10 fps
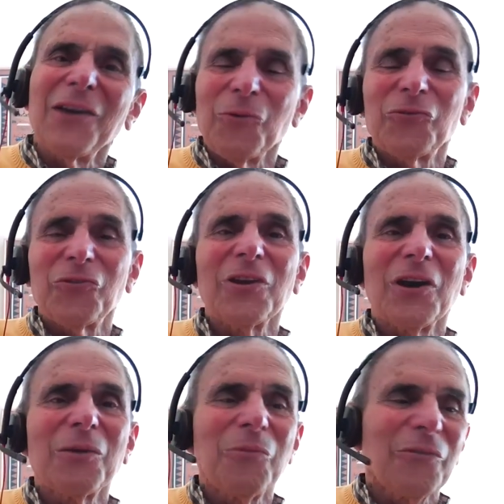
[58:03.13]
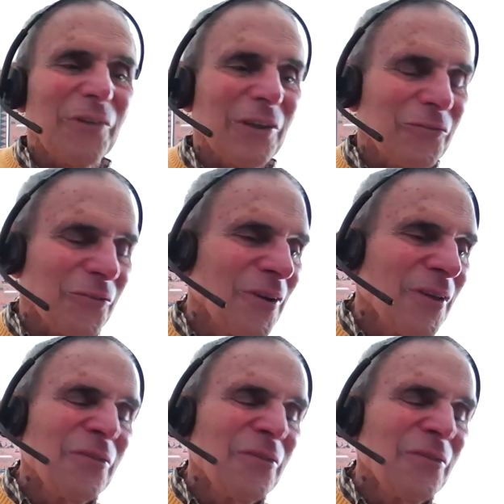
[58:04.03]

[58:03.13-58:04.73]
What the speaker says: I was a young professor.